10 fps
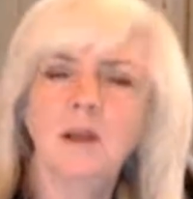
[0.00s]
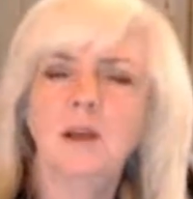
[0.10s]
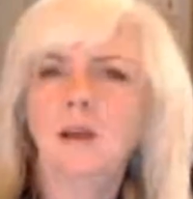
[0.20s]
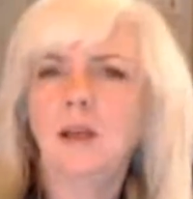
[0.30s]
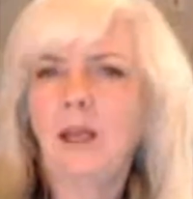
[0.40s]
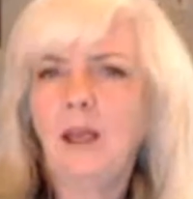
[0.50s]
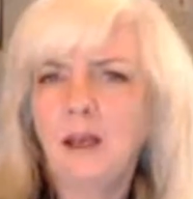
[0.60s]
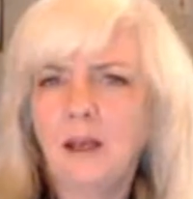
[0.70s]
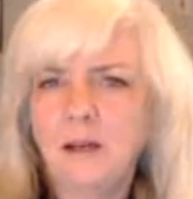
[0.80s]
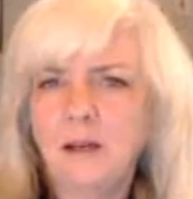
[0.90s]

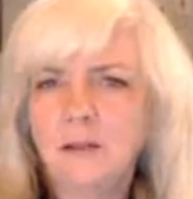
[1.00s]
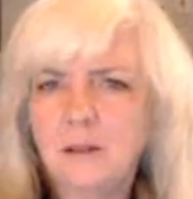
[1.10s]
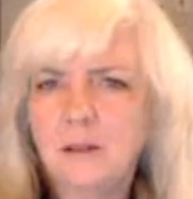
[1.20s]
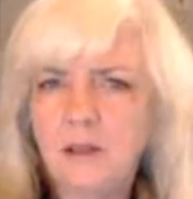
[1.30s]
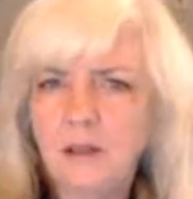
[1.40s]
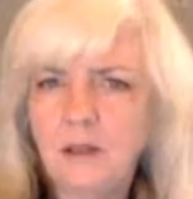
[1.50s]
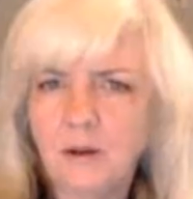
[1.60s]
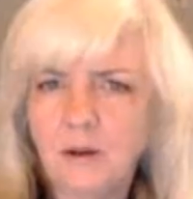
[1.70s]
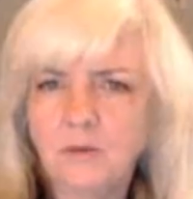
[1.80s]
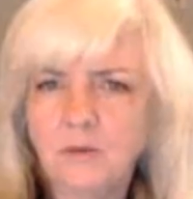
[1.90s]
and
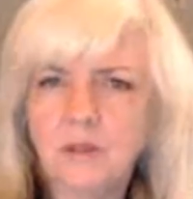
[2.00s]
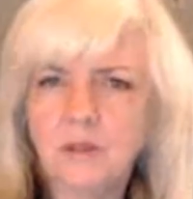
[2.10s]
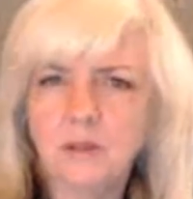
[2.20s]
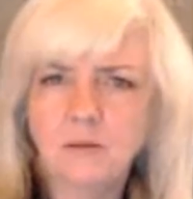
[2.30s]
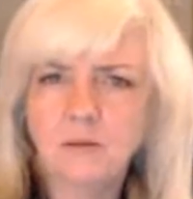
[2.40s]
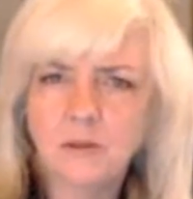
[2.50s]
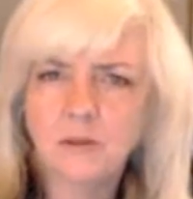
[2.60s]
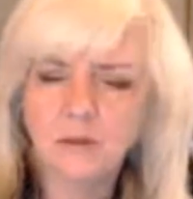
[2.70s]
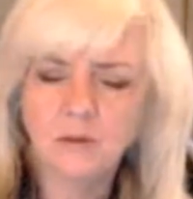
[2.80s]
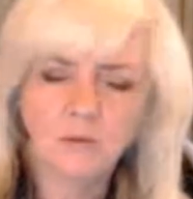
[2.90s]
to
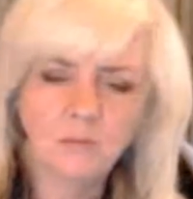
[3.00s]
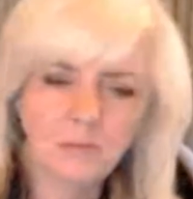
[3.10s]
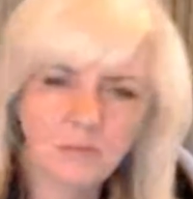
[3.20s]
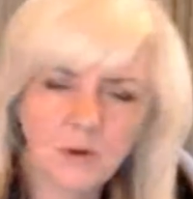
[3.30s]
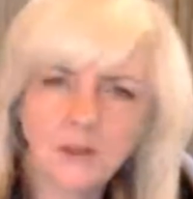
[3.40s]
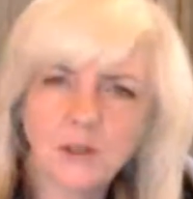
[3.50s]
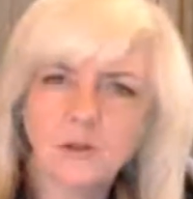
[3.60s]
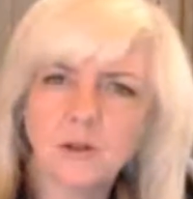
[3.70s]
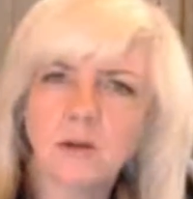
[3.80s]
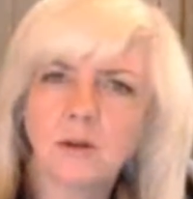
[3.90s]
pressure
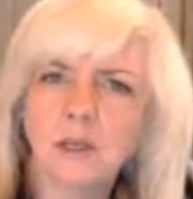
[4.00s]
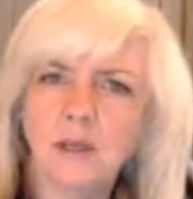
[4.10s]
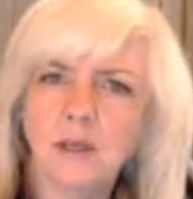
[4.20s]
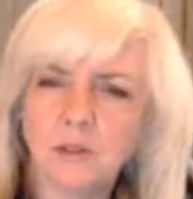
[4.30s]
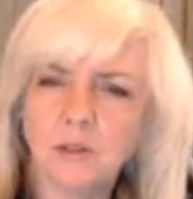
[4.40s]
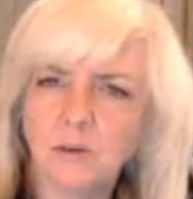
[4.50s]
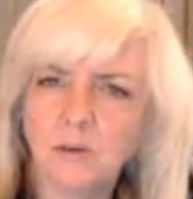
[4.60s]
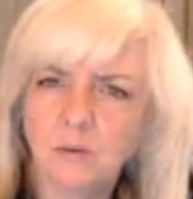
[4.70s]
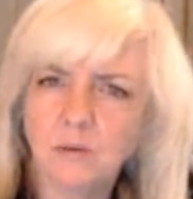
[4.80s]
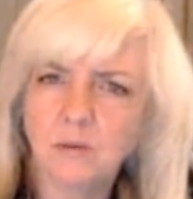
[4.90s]
Turkey to
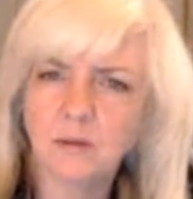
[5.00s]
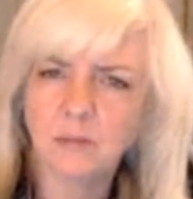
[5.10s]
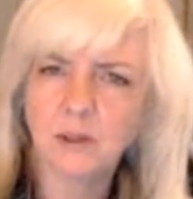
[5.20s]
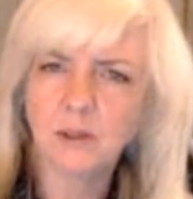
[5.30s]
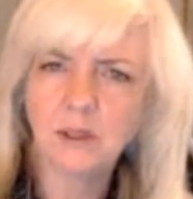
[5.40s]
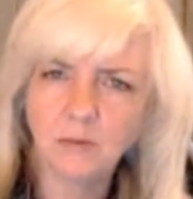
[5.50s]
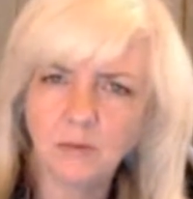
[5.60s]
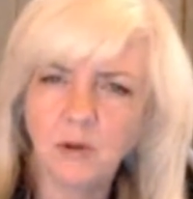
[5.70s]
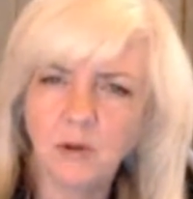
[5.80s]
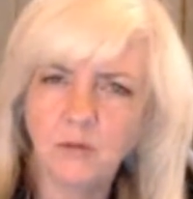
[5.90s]
completely remove
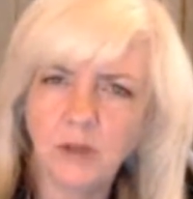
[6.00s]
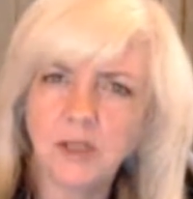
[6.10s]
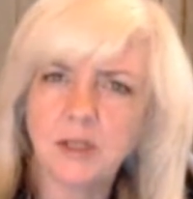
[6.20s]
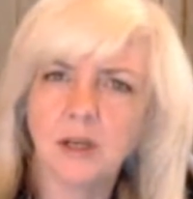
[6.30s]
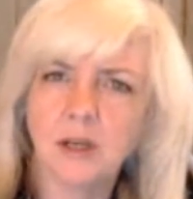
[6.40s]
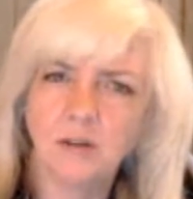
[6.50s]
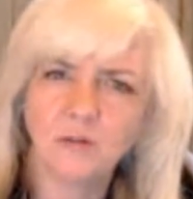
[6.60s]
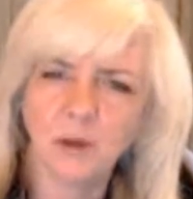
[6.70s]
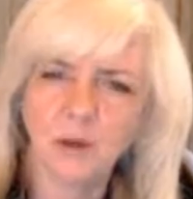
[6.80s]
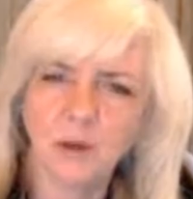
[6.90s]
itself
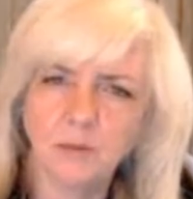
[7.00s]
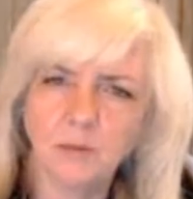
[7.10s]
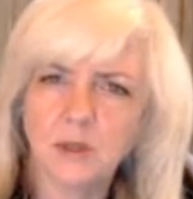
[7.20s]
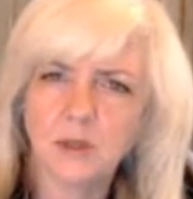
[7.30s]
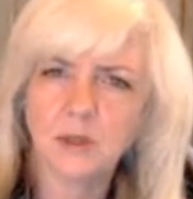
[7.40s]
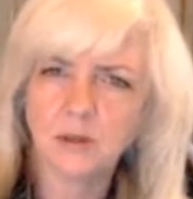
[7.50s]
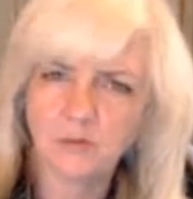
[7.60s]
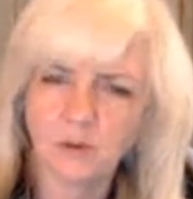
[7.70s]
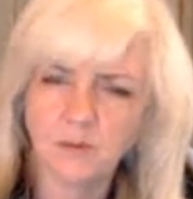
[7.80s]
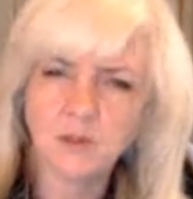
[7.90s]
from
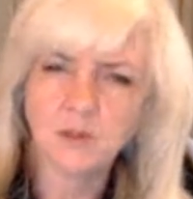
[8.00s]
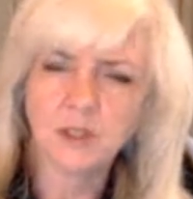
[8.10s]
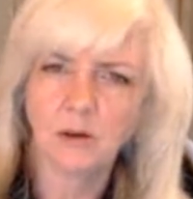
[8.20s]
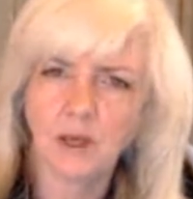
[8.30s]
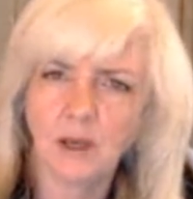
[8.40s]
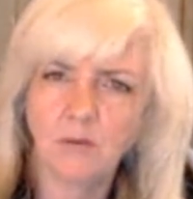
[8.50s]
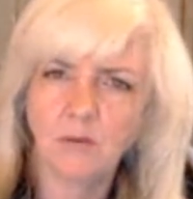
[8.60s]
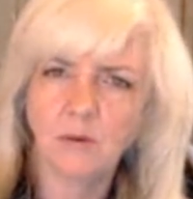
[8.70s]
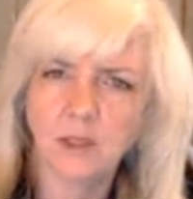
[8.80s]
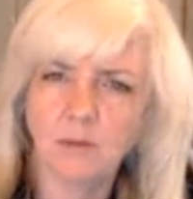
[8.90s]
Syria, which
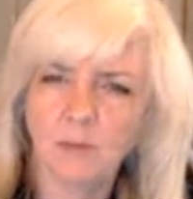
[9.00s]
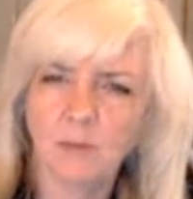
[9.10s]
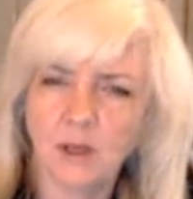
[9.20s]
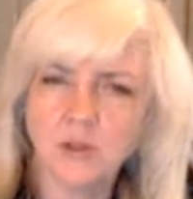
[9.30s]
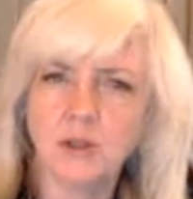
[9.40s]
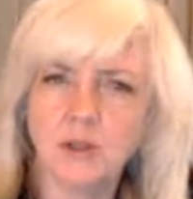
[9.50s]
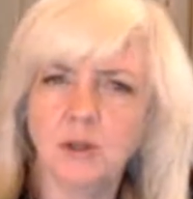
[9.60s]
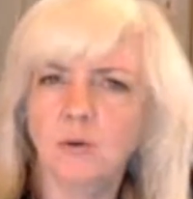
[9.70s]
it must do,